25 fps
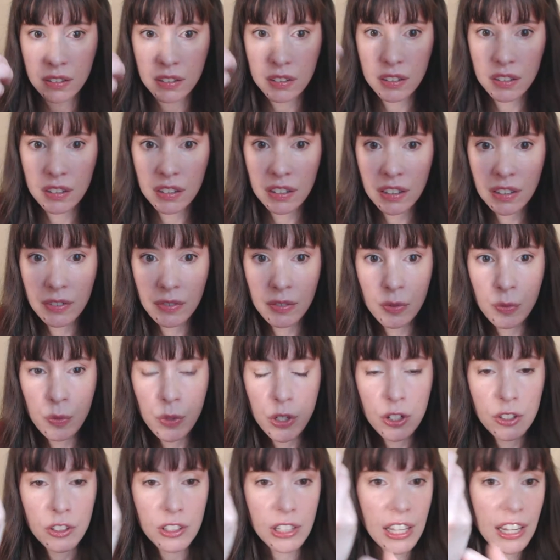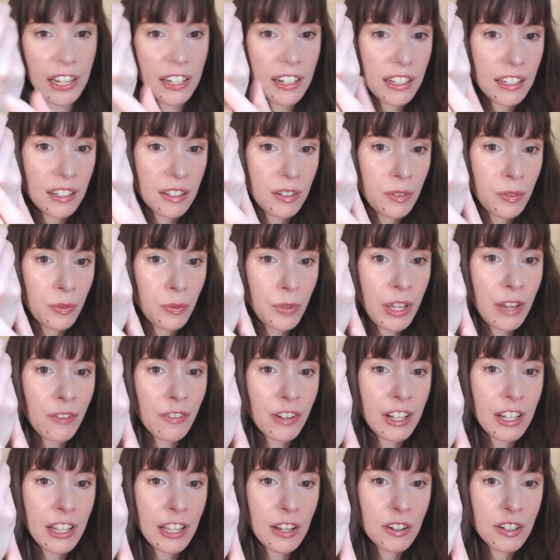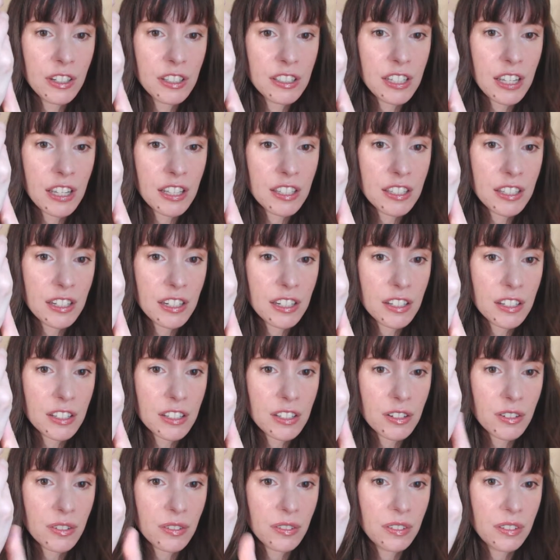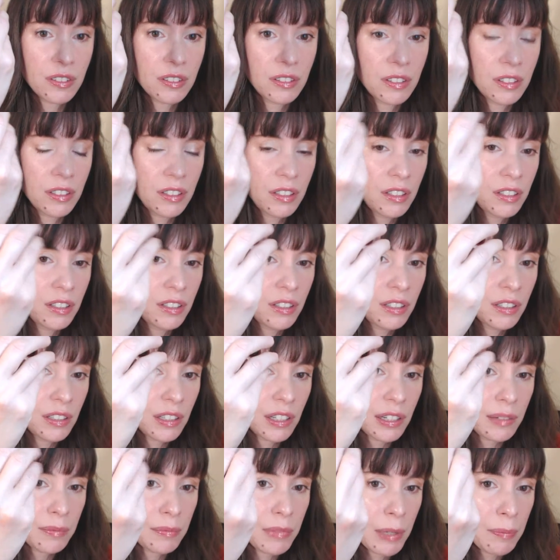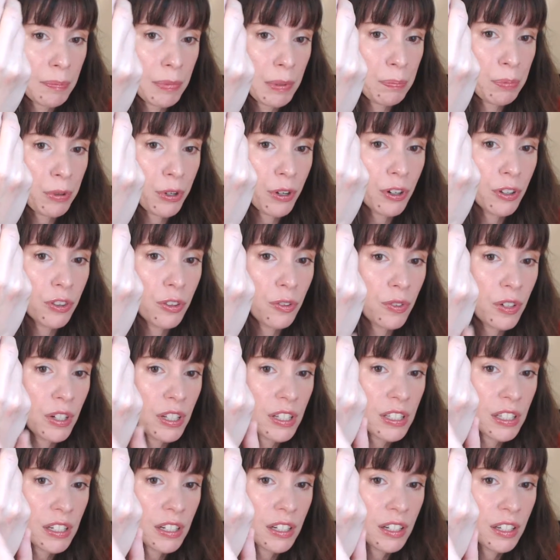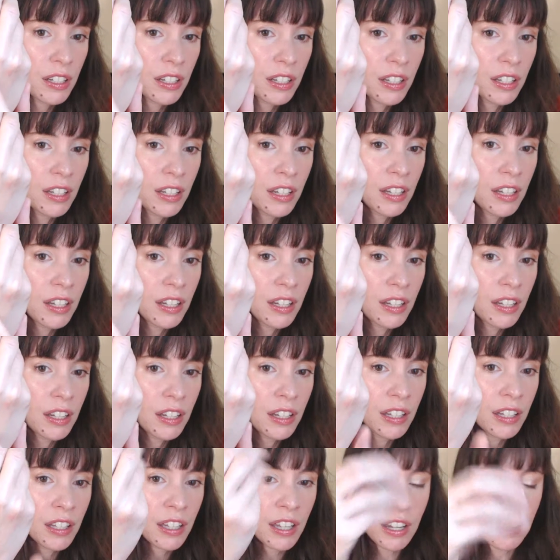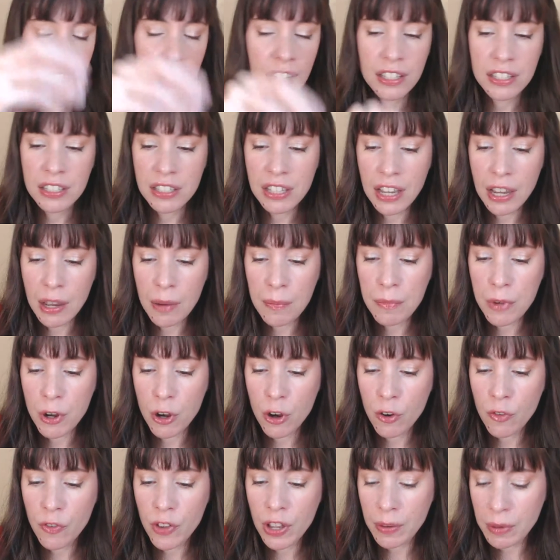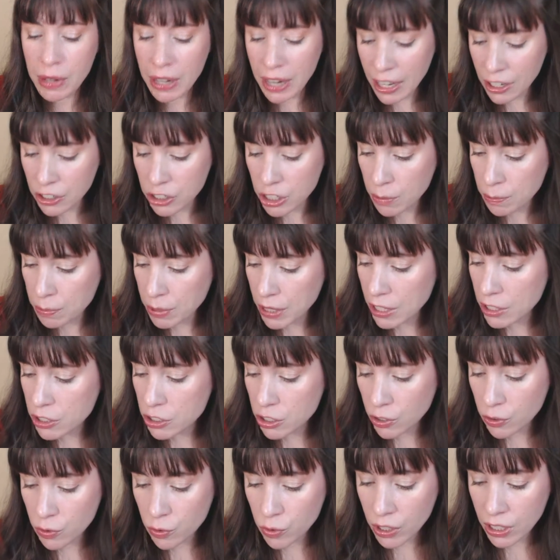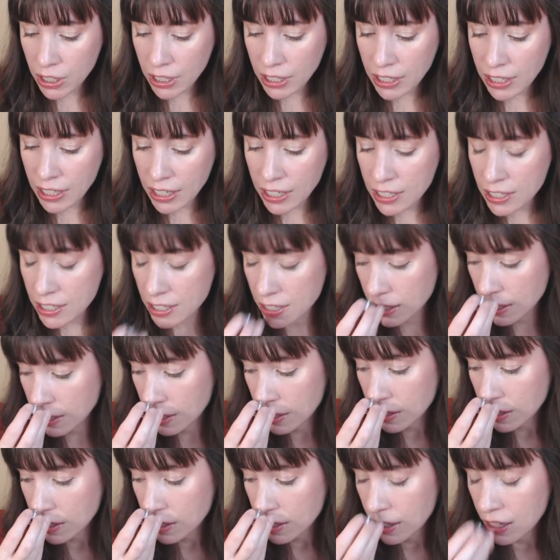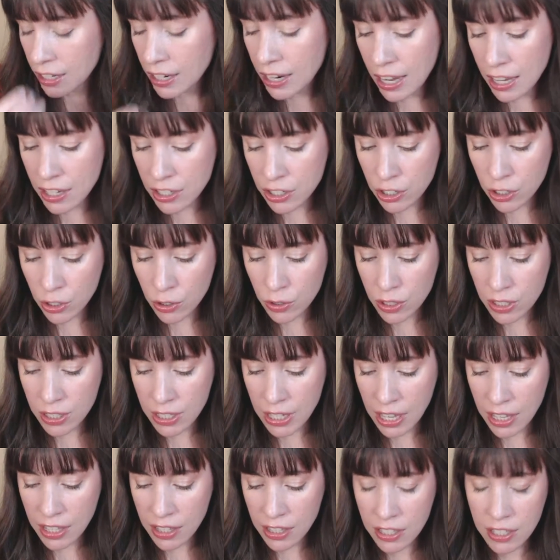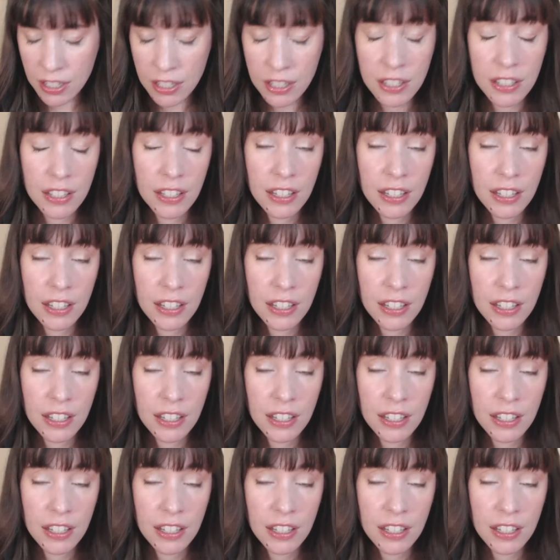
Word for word: Ah, weird lighting. We have a cloudy day today, so it might be part of the reason. Yeah, it's like a mauve. It actually blends on really nicely. It has no scent.